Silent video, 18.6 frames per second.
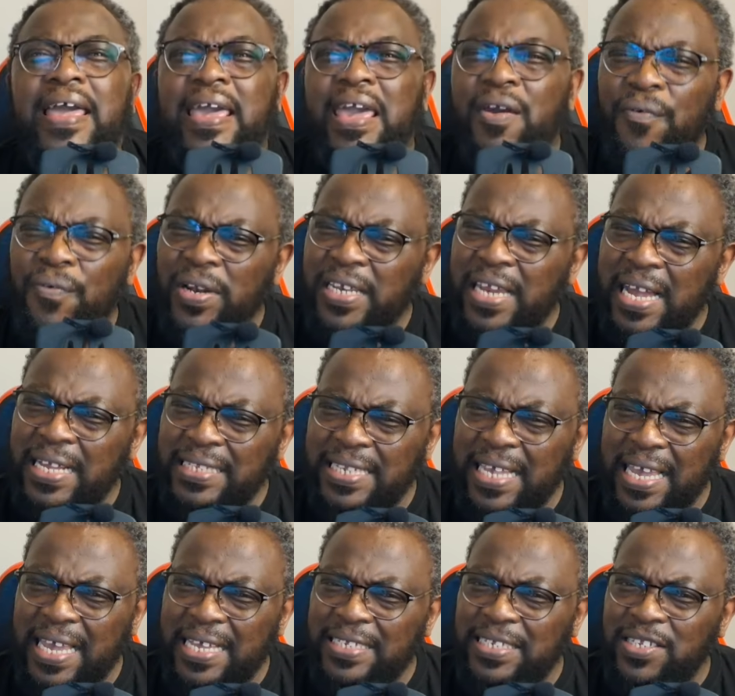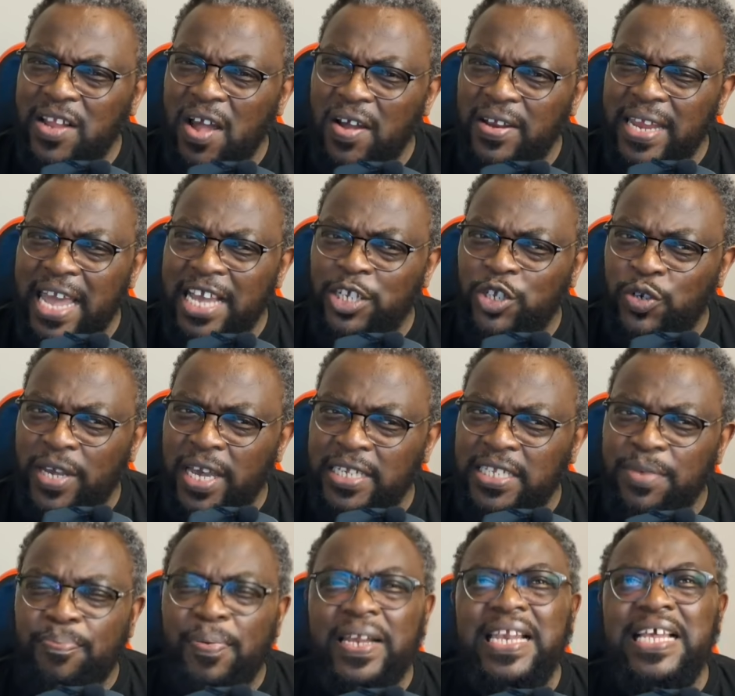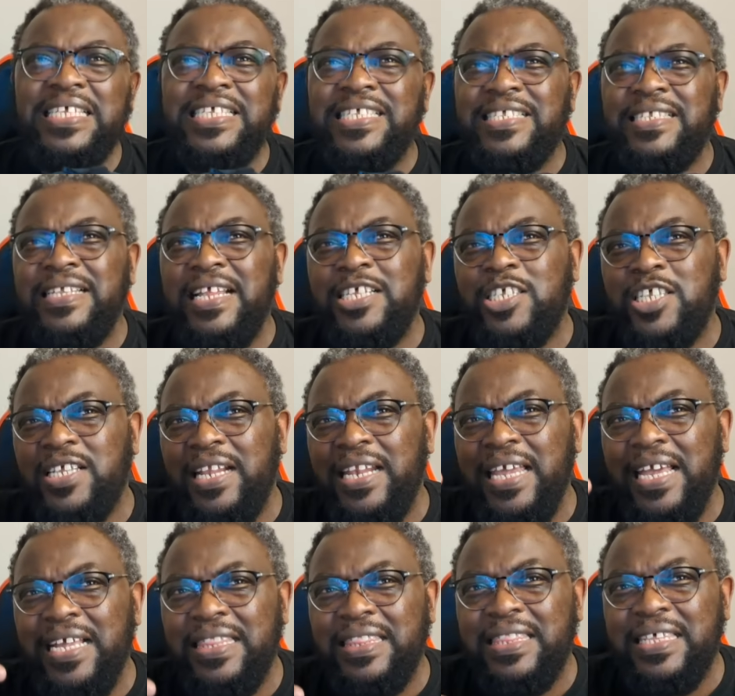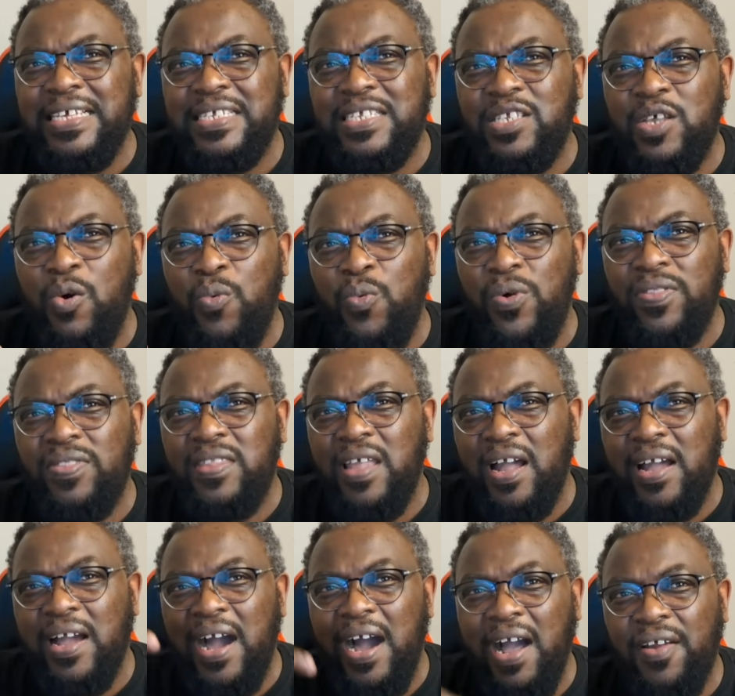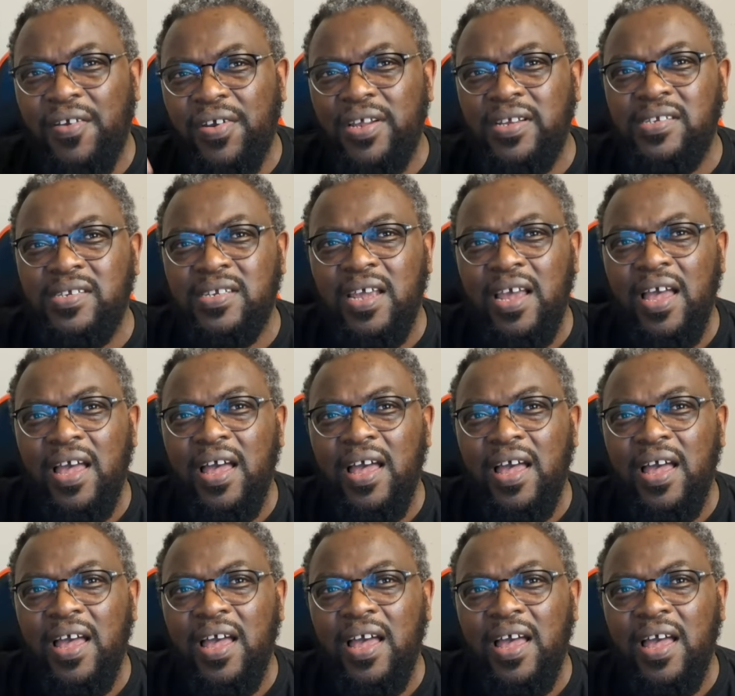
Even Dante is not educated. But let's link this with the current